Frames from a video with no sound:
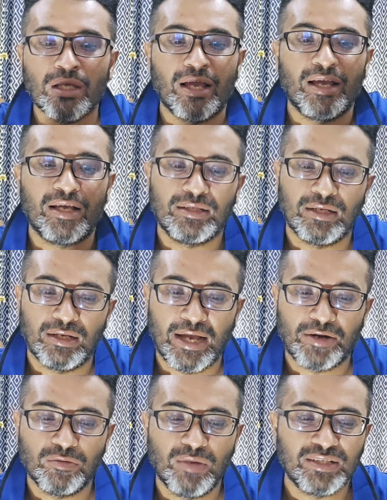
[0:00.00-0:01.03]
and uh,
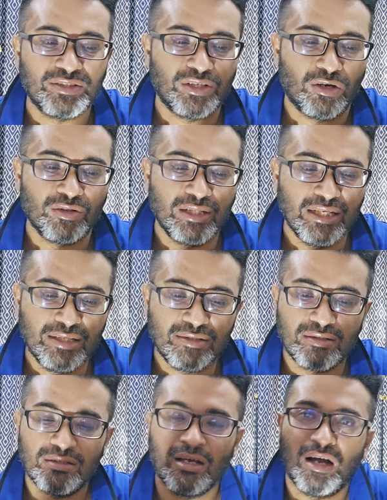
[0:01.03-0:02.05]
atomizer on
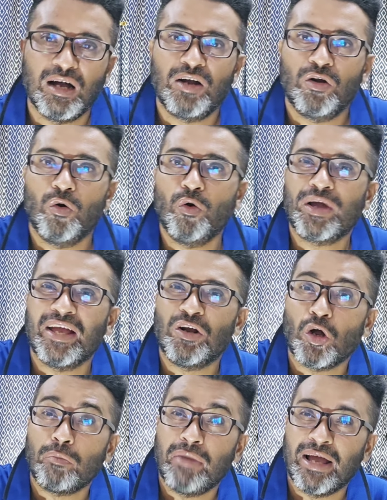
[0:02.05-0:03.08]
these are okay
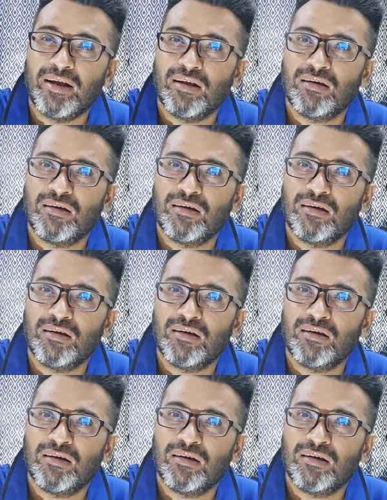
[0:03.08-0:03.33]
not bad